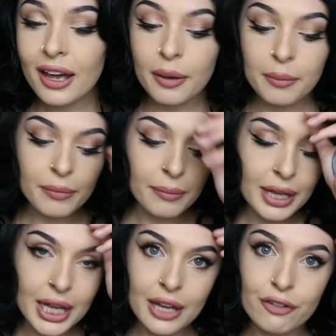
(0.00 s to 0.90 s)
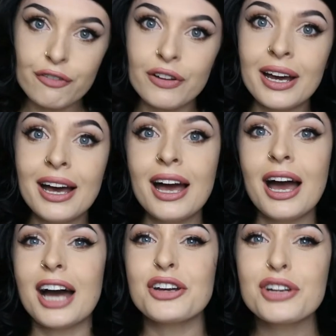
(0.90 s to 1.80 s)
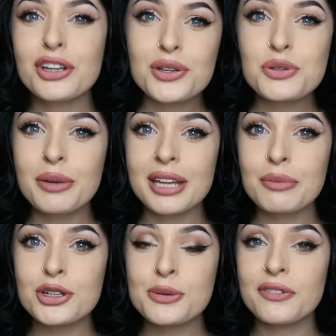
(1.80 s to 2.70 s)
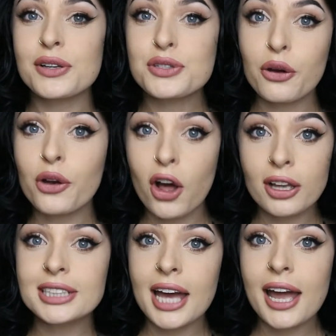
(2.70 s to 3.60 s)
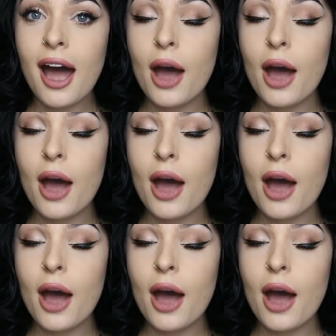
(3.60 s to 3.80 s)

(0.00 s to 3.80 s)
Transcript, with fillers: Um, if I don't really go swimming that much, but if I was to go on holiday,